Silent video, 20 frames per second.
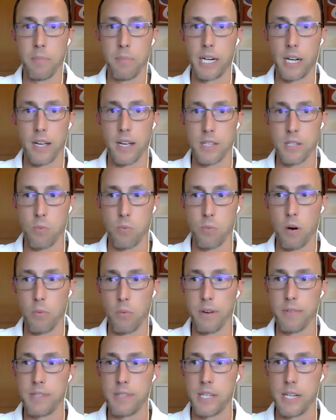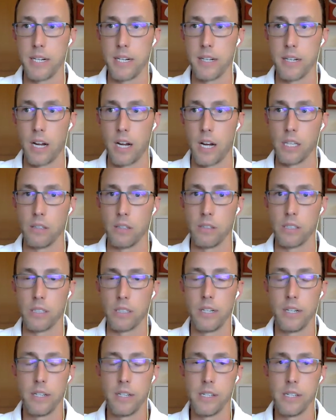because what we've seen in
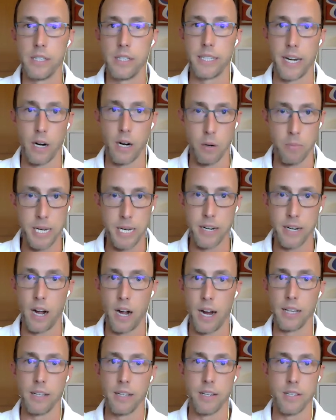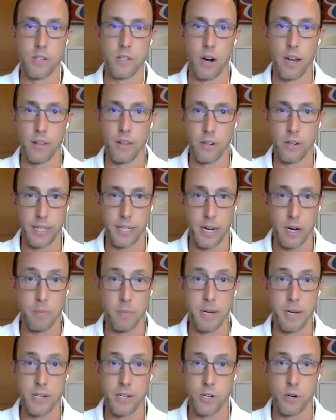other Caribbean islands or other
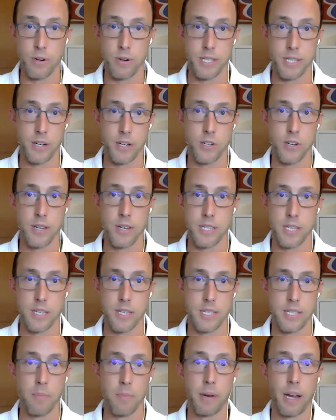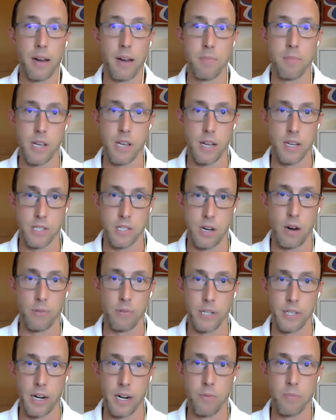Caribbean jurisdictions is sometimes a
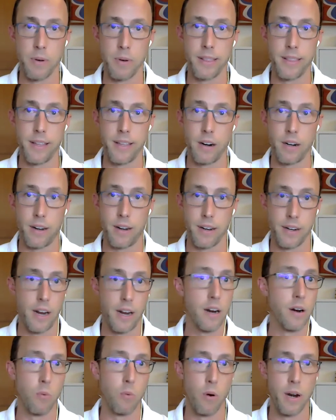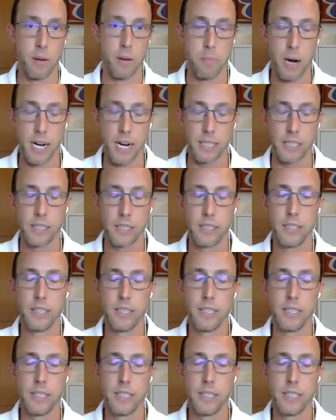sovereign government there can kind of run amok.